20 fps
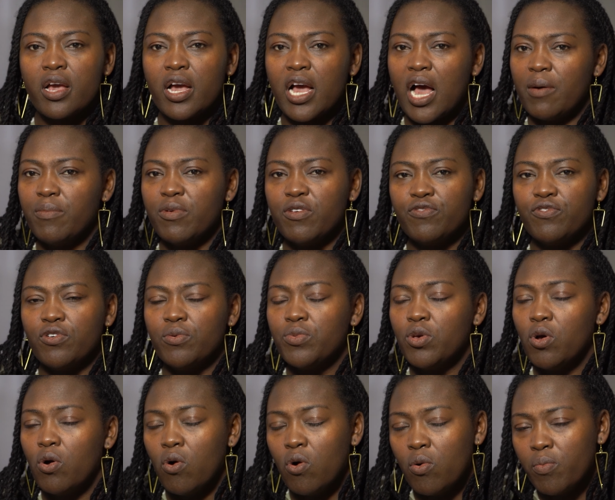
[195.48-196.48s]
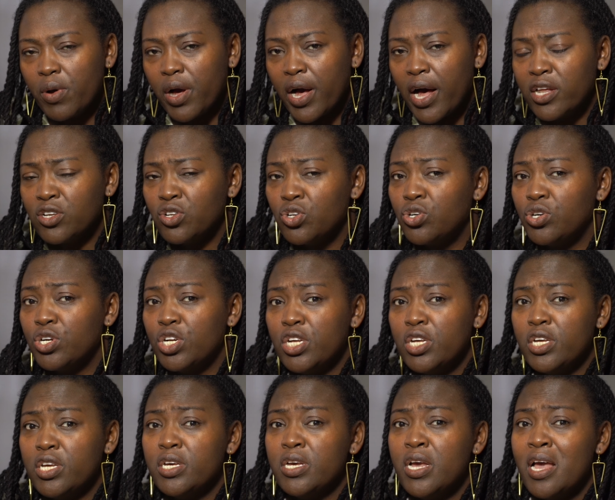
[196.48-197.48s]
coming from your home
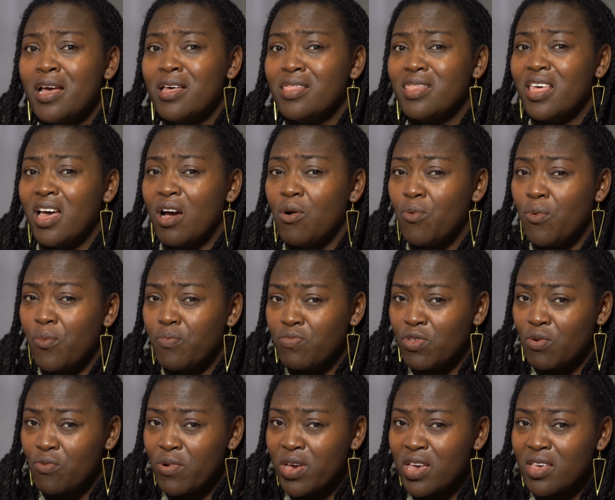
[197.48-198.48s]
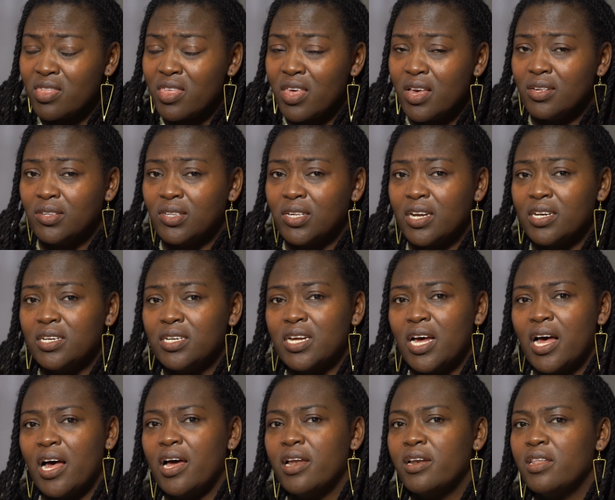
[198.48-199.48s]
country, the way things are
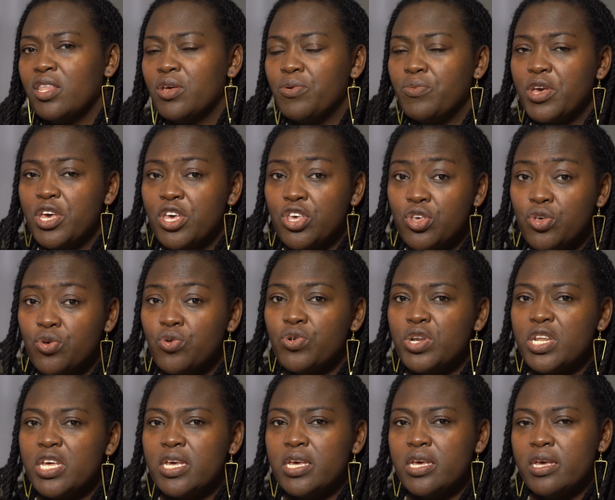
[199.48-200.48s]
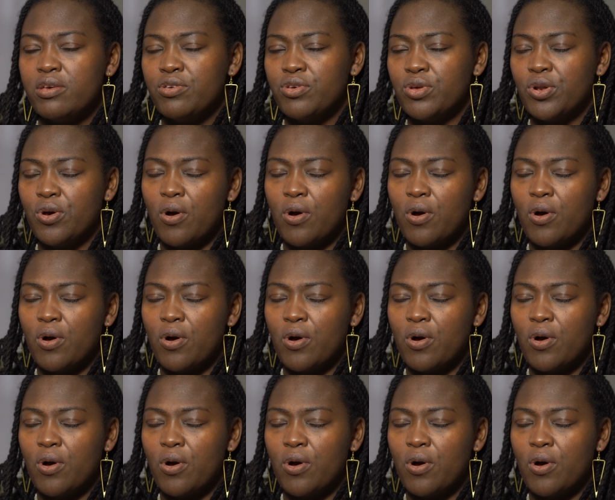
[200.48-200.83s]
done, the way uni,